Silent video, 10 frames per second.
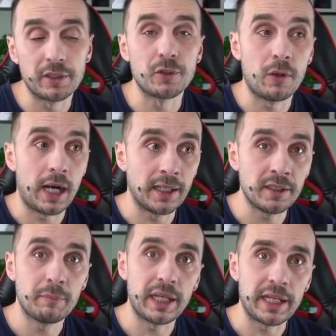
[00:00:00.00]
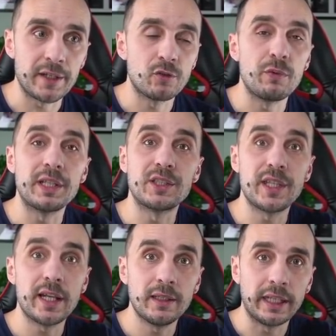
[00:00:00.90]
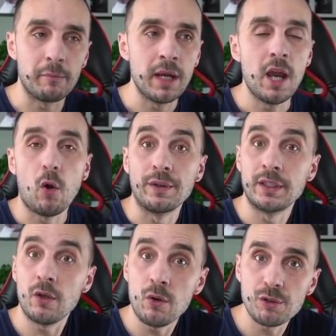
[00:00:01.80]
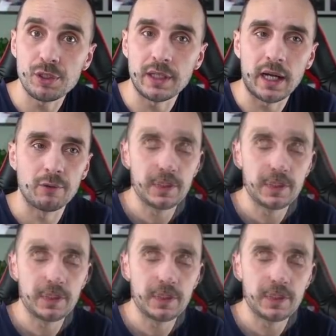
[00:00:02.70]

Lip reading: so other players will sell them on the auction house.